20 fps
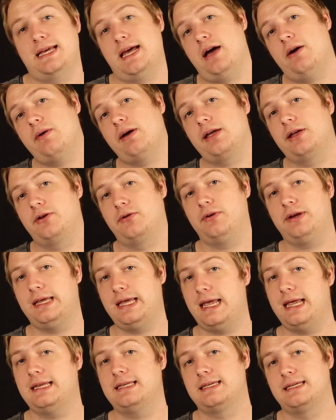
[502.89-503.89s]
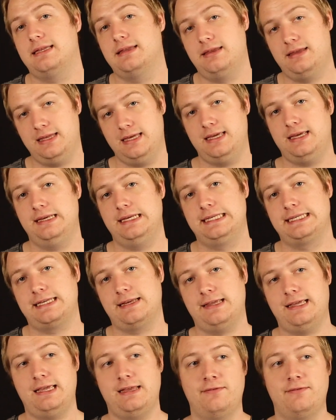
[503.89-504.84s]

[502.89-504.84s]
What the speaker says: how I create these